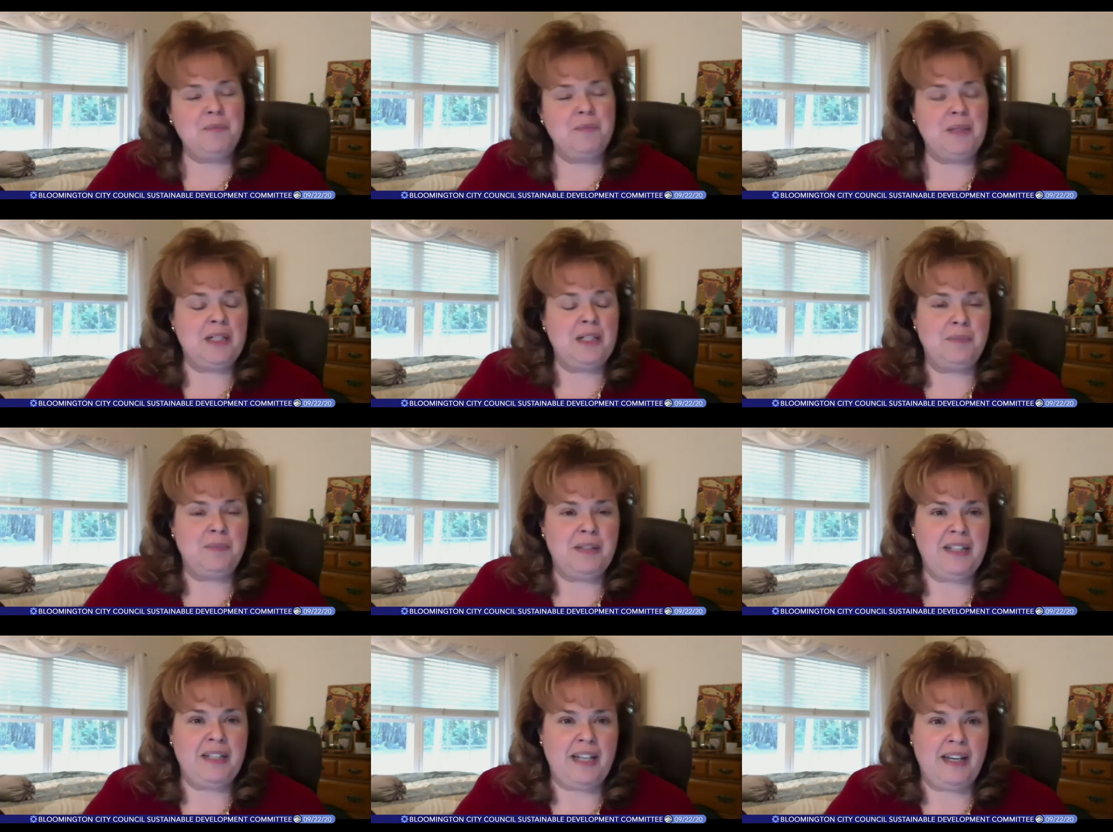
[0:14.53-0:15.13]
The
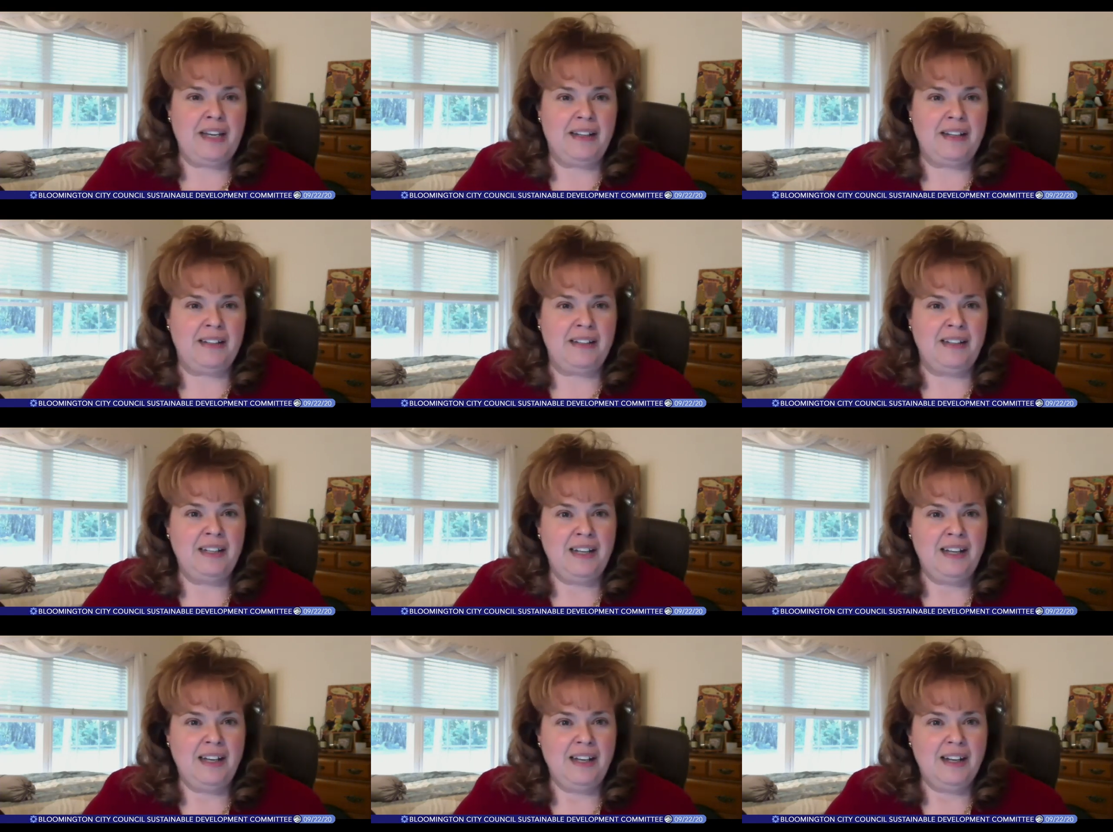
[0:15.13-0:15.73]
meeting
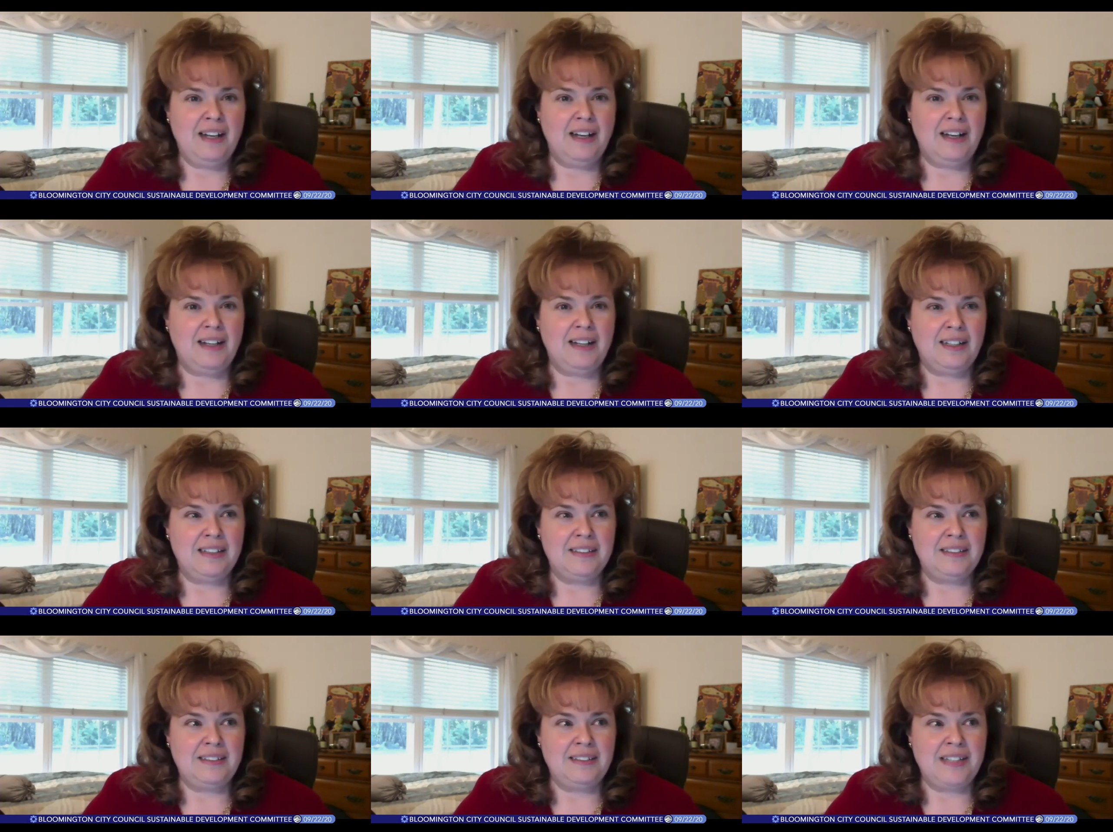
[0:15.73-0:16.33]
began
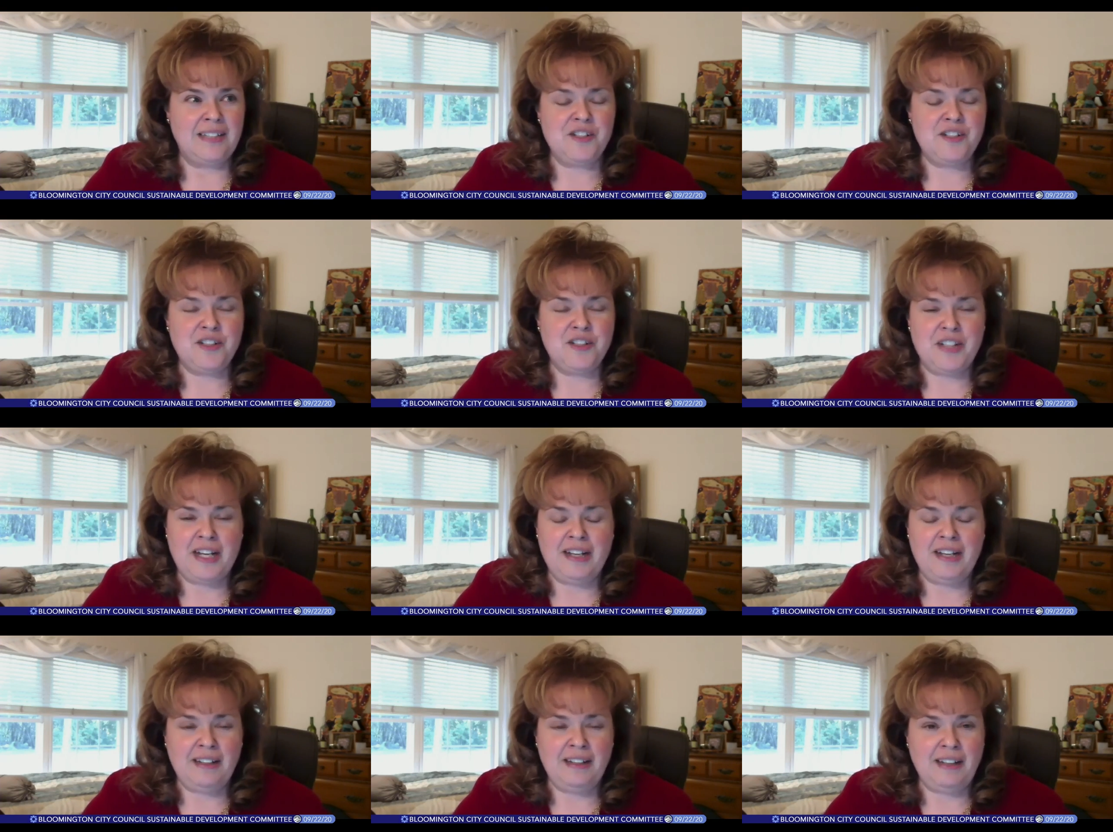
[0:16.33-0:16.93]
uh,
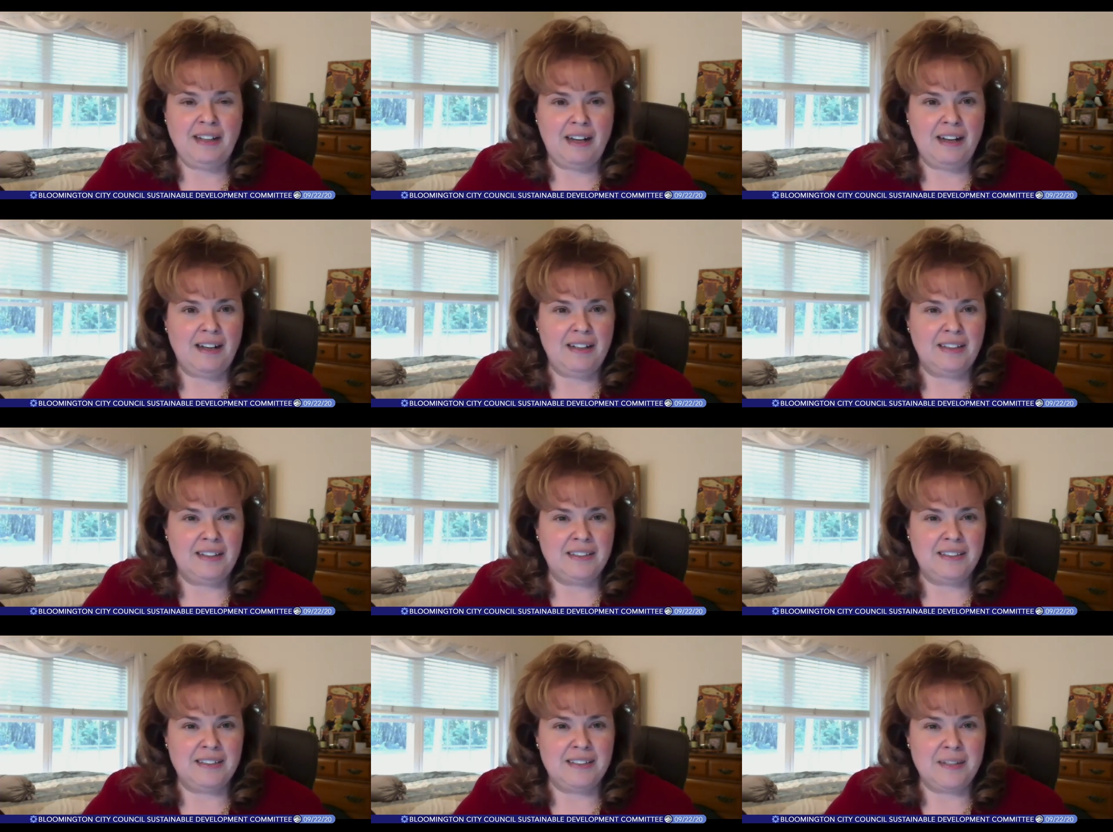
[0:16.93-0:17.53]
yesterday
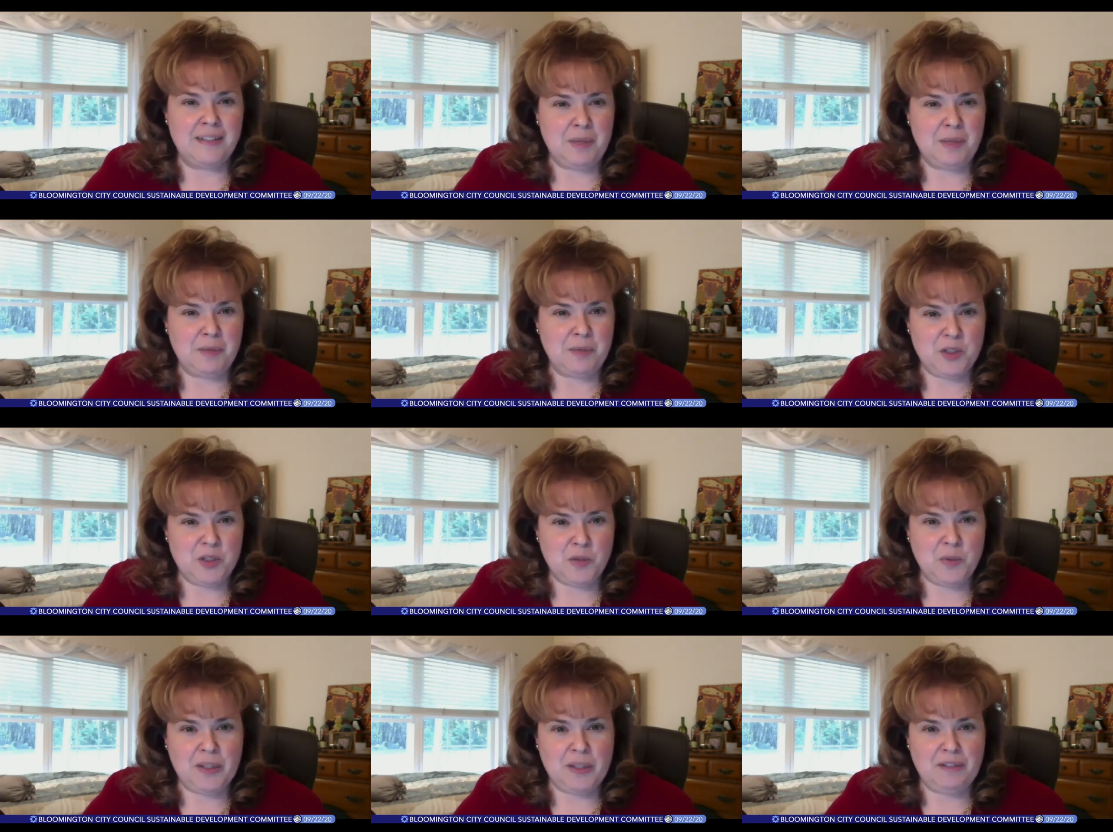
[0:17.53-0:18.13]
on
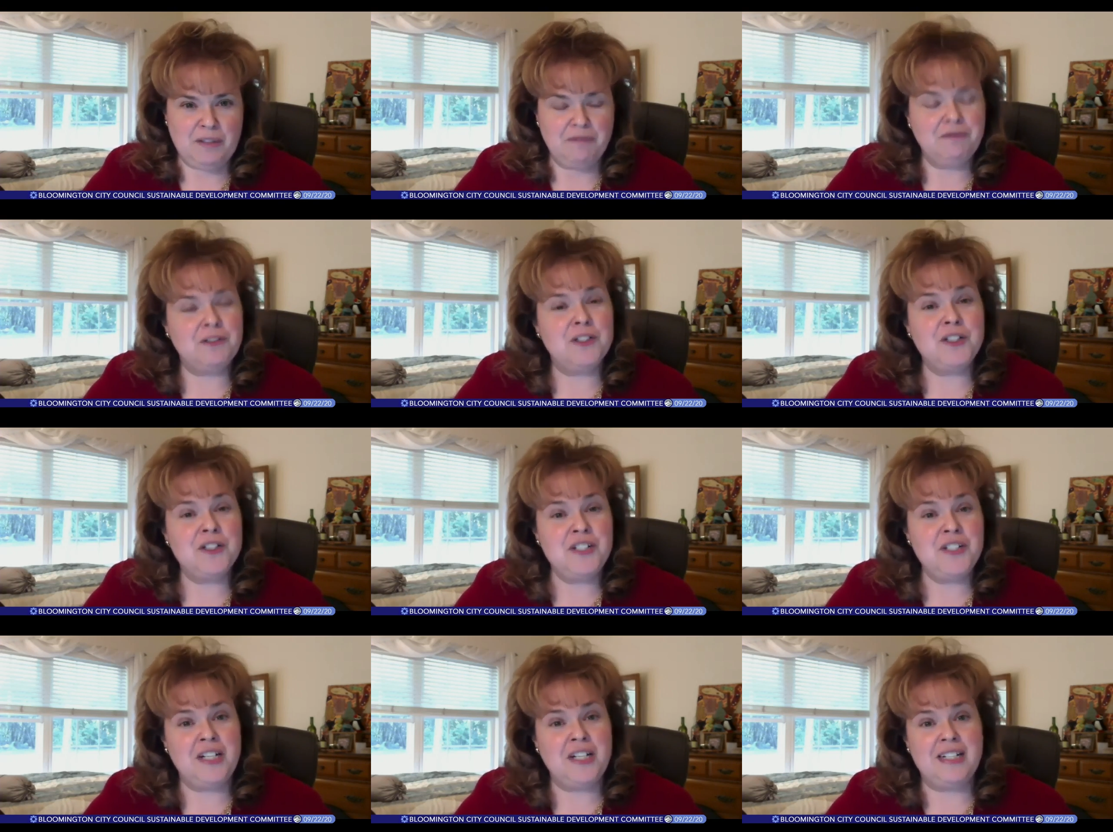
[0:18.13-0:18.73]
September
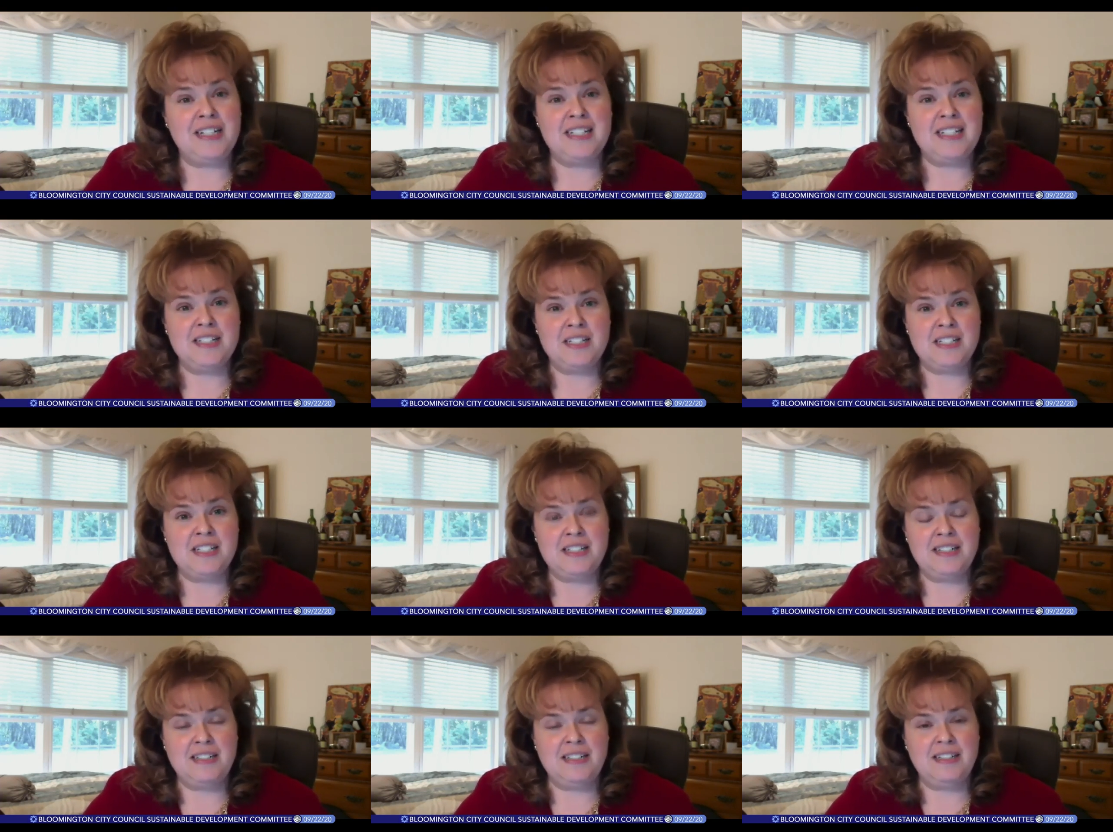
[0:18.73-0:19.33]
21st
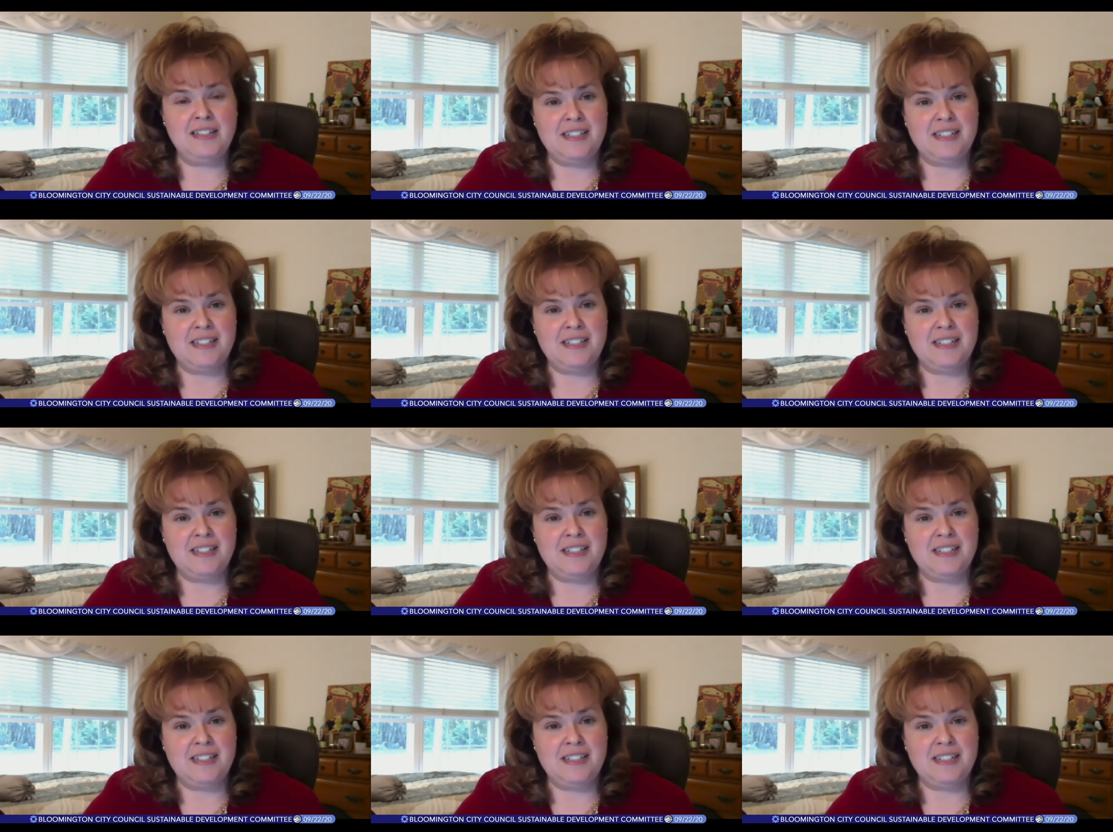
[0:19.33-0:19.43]
and is